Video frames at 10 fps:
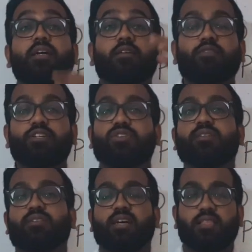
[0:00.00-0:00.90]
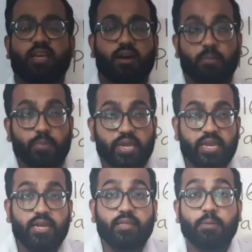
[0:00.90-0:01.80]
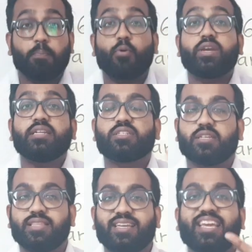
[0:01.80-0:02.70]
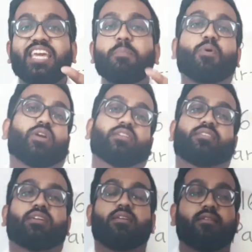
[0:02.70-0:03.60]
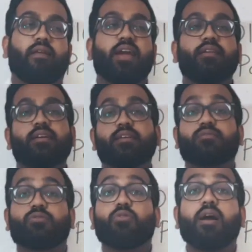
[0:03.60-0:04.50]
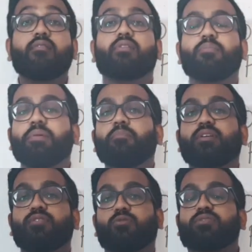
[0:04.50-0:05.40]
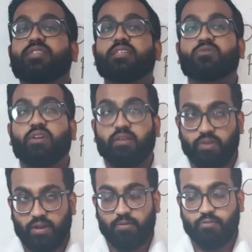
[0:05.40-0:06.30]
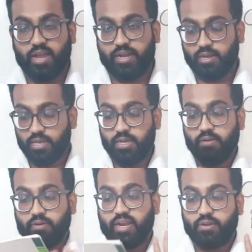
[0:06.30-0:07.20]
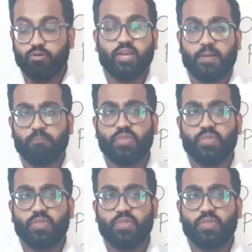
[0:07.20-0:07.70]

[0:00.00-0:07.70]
Questions are, they are mainly the points, the key points, right? So you have to remember those things very well, right? Right, okay.